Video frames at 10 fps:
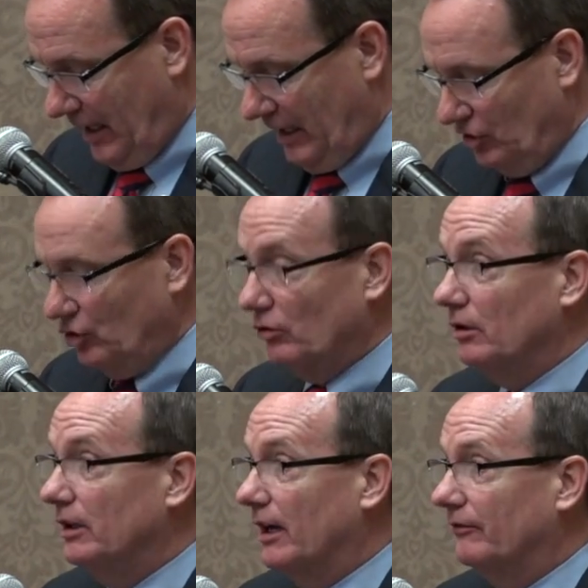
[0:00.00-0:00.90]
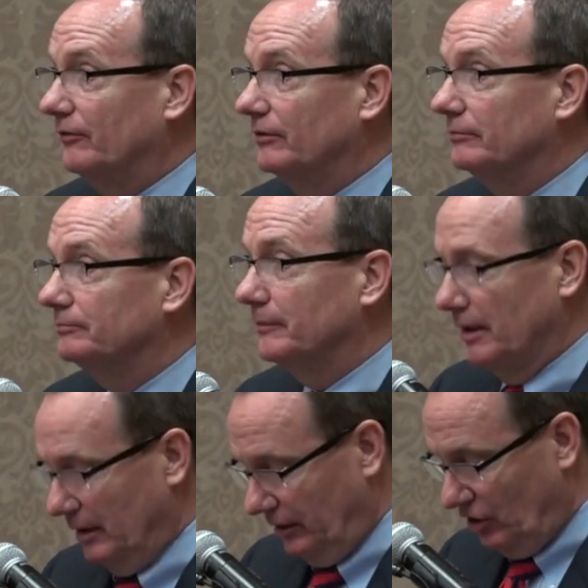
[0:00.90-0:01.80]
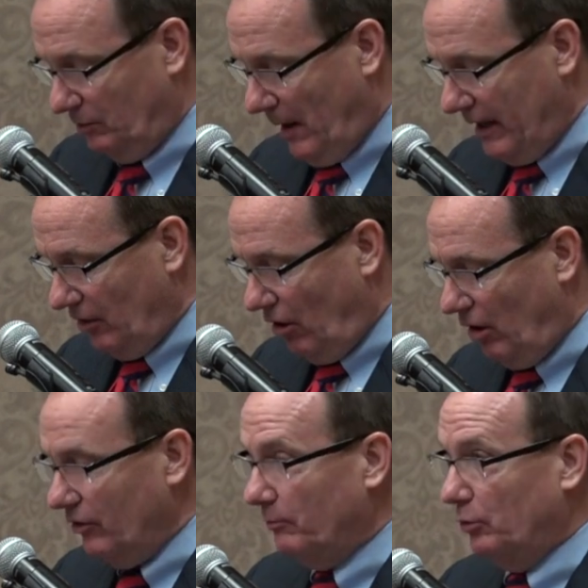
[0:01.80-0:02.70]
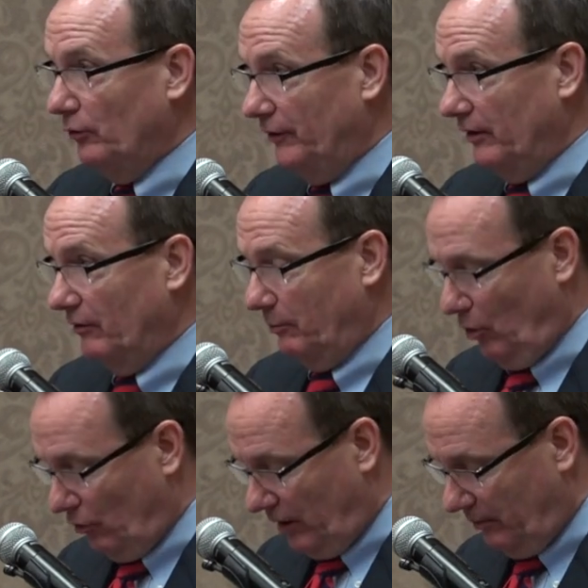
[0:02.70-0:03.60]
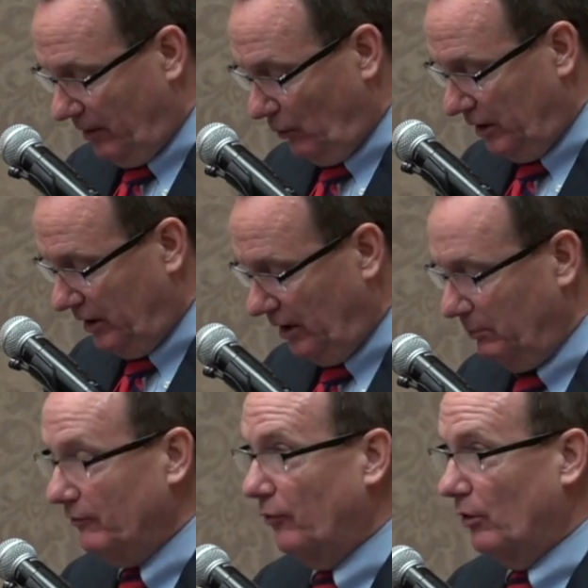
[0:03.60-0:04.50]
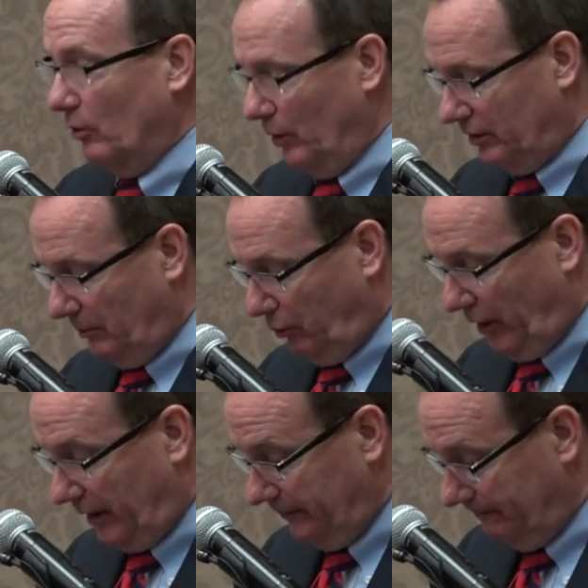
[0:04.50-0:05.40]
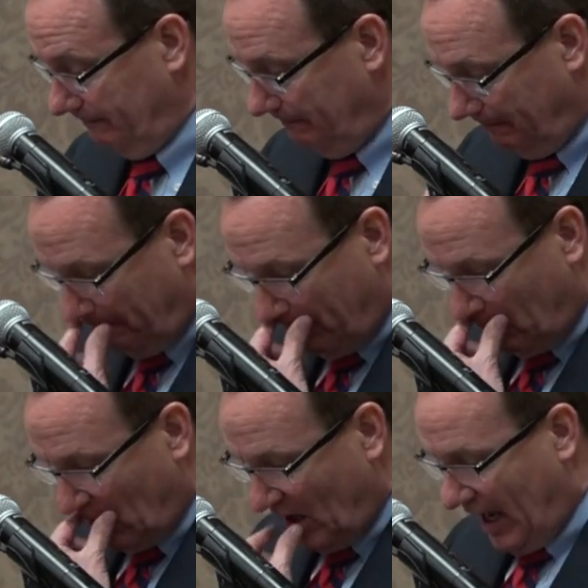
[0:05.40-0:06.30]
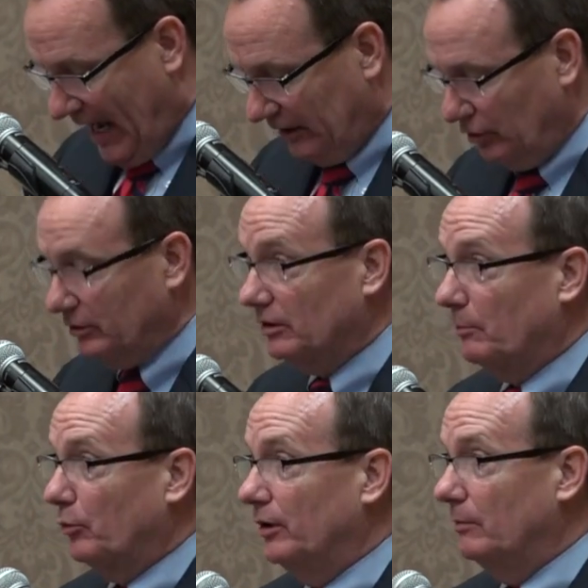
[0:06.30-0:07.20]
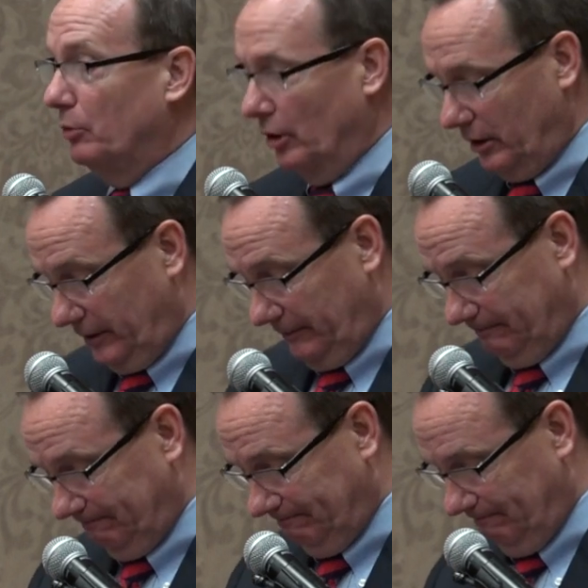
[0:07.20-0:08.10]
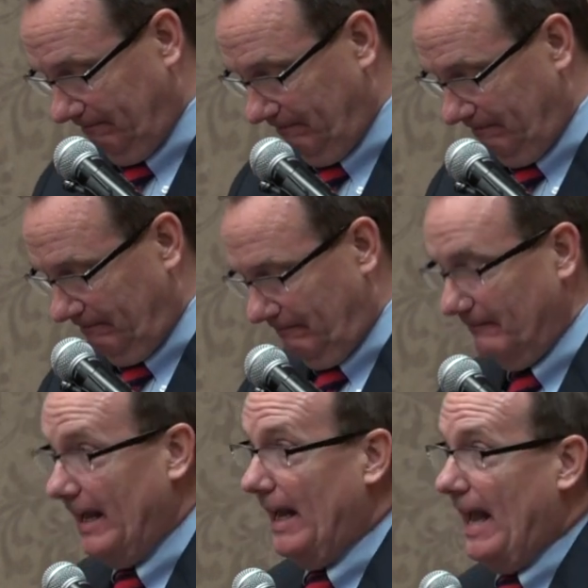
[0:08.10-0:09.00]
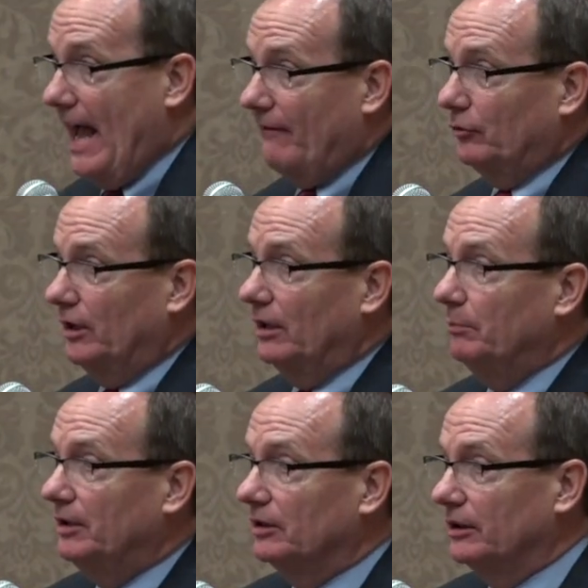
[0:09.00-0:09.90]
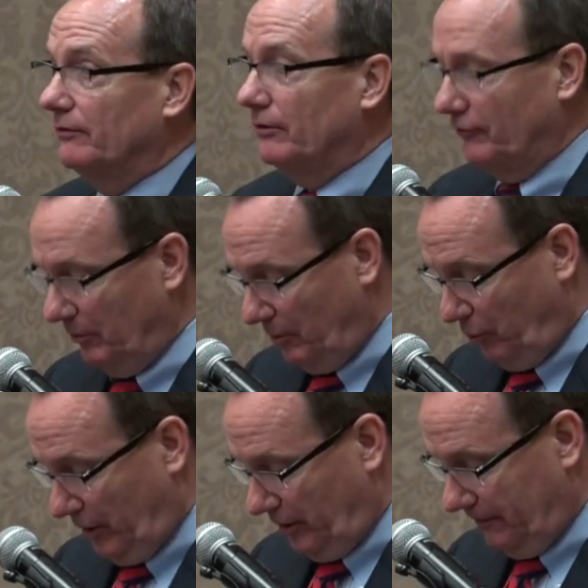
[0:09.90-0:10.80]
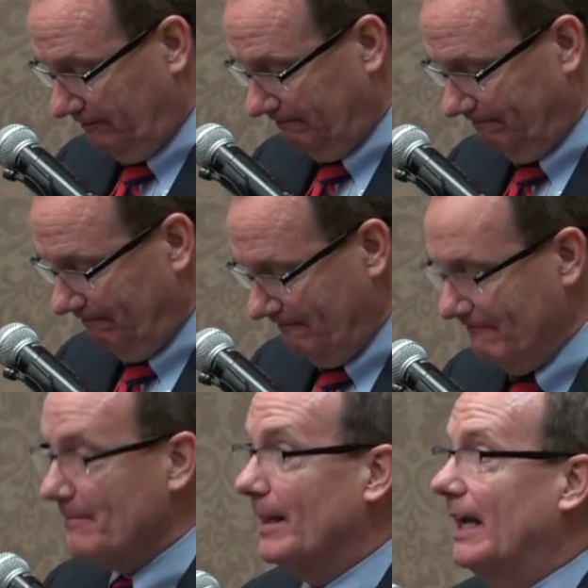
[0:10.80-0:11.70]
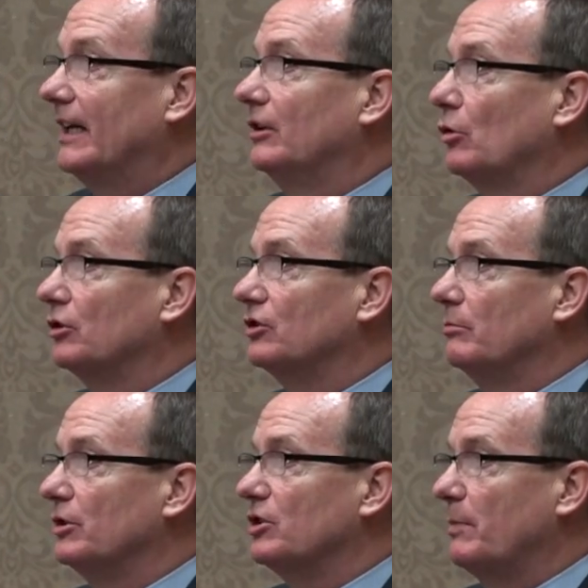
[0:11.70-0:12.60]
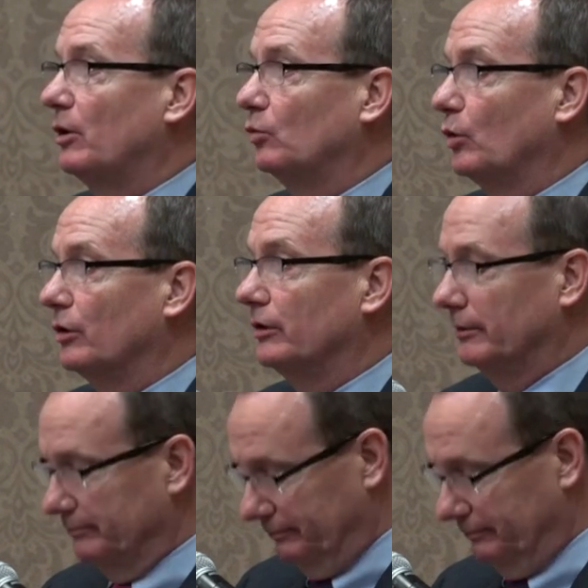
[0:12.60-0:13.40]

And sure enough, despite all the proofing of the program that we did before it went to print, I looked at the printed book after it had been delivered from the printer, and I noticed a misspelled word.